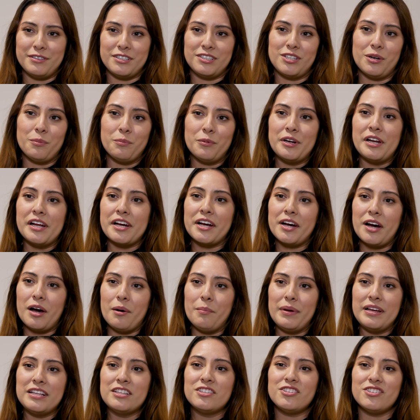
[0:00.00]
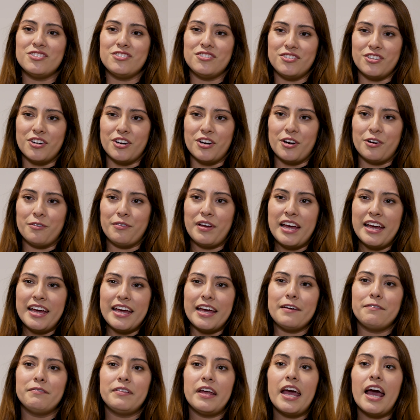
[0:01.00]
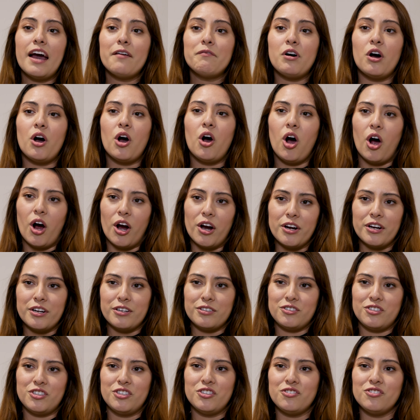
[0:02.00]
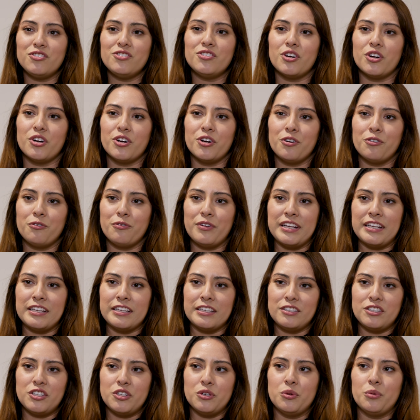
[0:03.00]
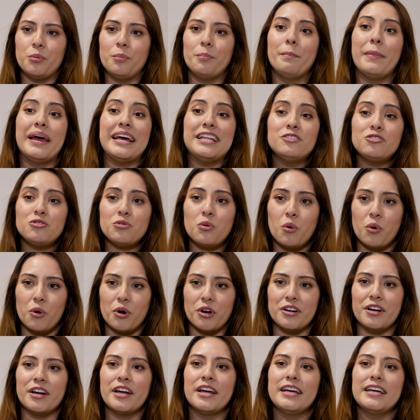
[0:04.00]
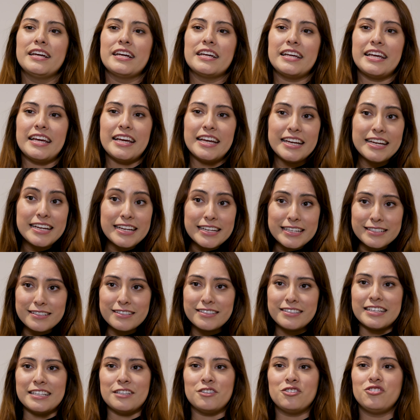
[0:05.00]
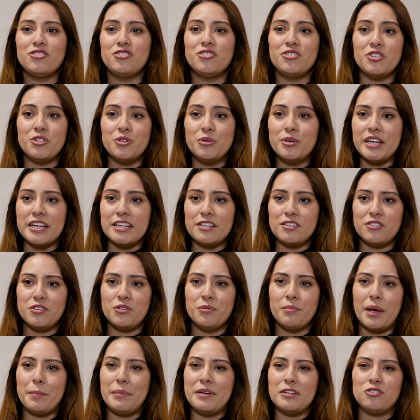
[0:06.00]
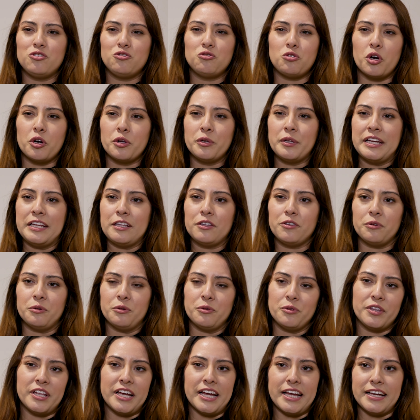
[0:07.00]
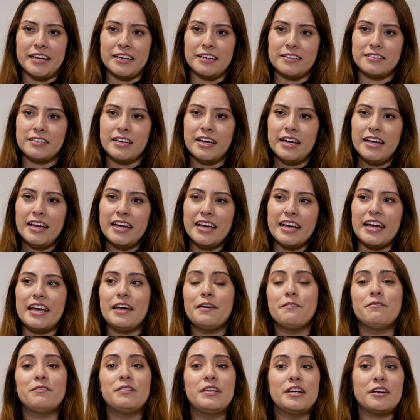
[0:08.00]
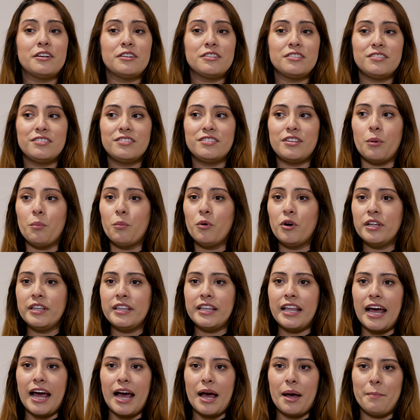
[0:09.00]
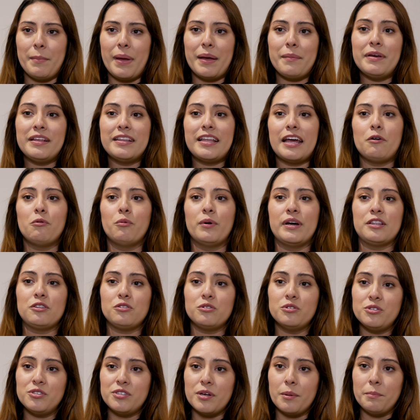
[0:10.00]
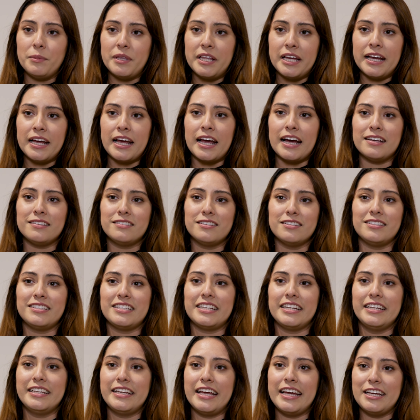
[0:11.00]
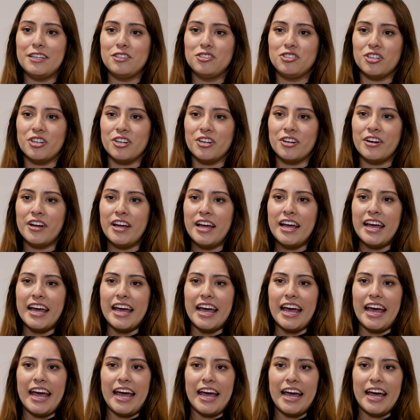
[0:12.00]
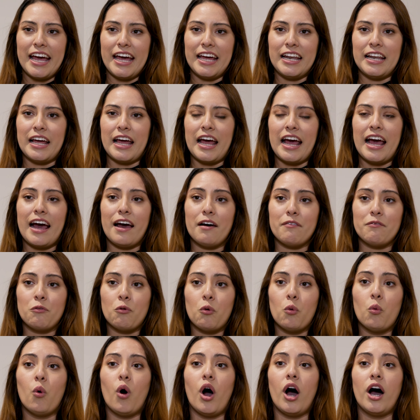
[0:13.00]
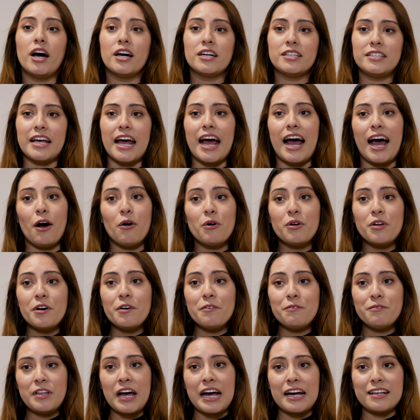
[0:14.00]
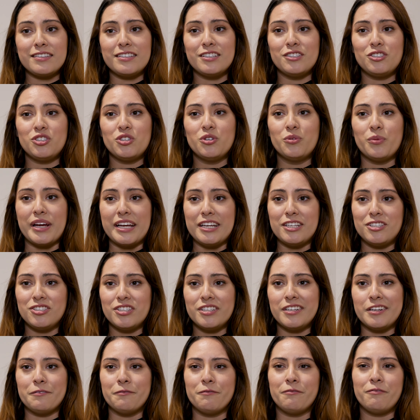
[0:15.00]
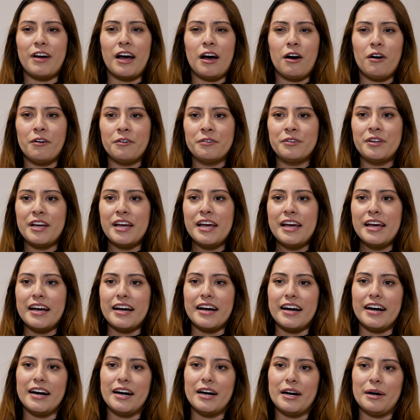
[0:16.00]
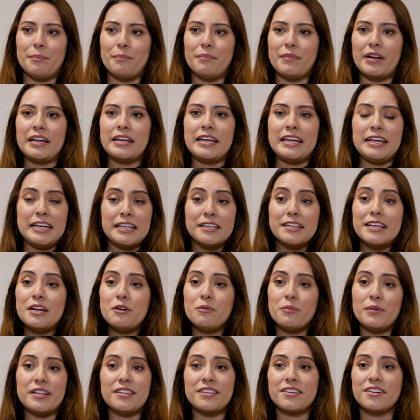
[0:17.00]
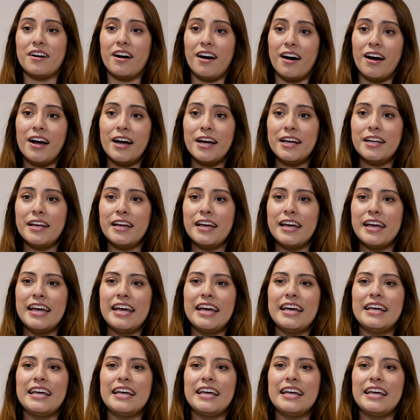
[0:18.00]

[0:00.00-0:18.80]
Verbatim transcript: for someone to come in to serve if they have a heart to serve and to mentor kids and students who may be struggling through things. If there's someone that maybe they went through something as a teenager and have walked out of that situation and found um, healing with God,